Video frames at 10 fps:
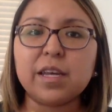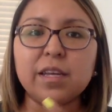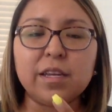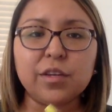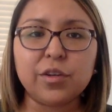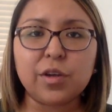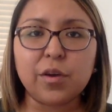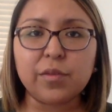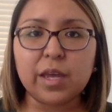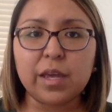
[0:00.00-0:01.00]
that
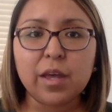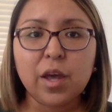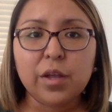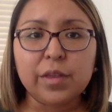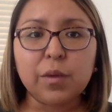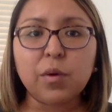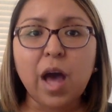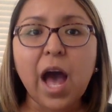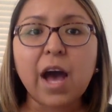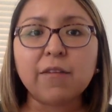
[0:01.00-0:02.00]
they will
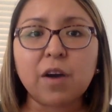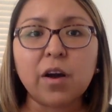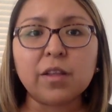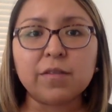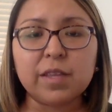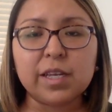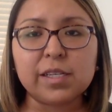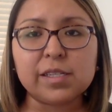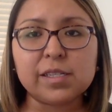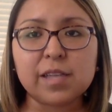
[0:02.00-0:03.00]
have all of
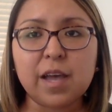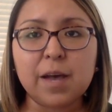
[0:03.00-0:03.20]
these